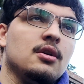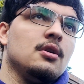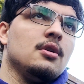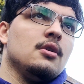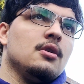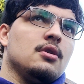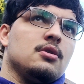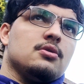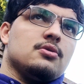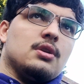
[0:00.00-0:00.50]

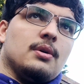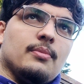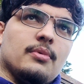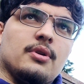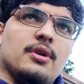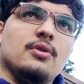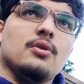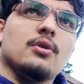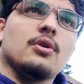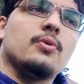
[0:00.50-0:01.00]
So I'm
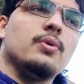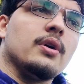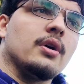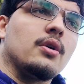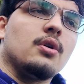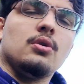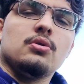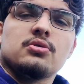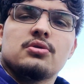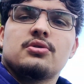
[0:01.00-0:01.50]
going to give it a
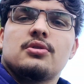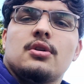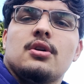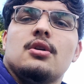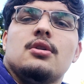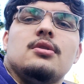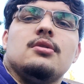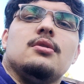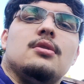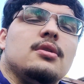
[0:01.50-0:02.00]
quick cold
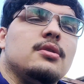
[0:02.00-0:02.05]
start and